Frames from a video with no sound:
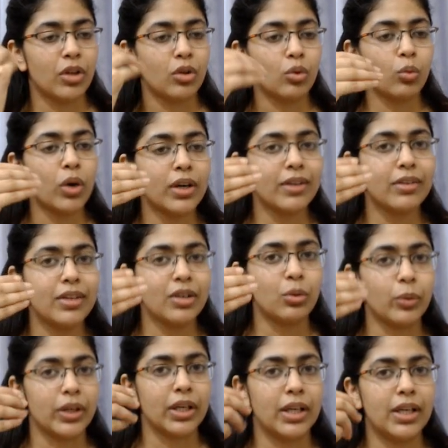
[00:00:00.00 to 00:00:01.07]
So what is he
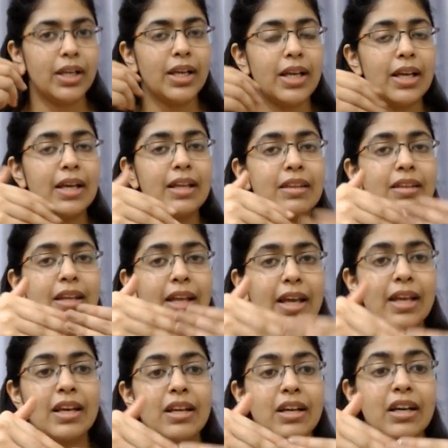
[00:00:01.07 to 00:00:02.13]
doing? He is
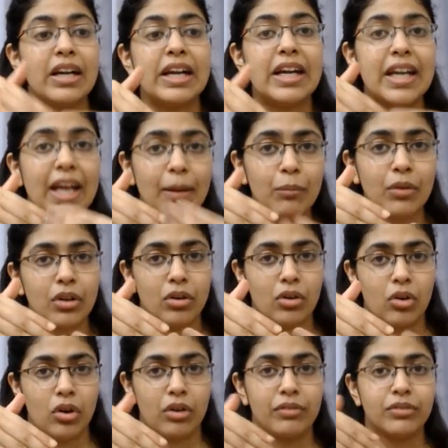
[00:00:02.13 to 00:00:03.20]
in contempt
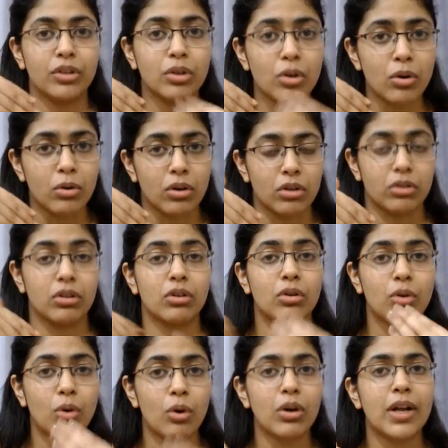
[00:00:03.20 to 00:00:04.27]
of the court. The
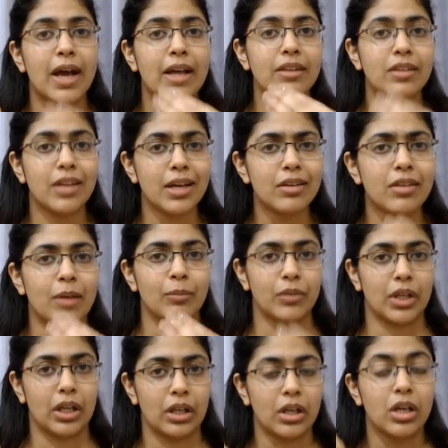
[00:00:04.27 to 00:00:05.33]
court has said
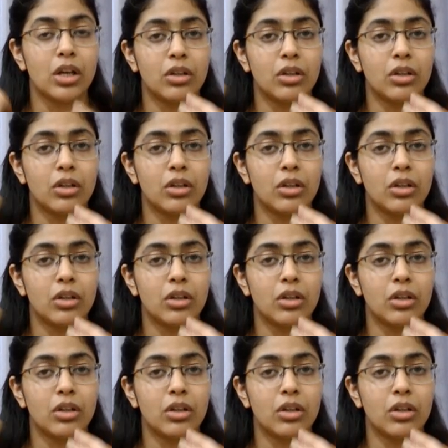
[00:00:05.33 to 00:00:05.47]
something.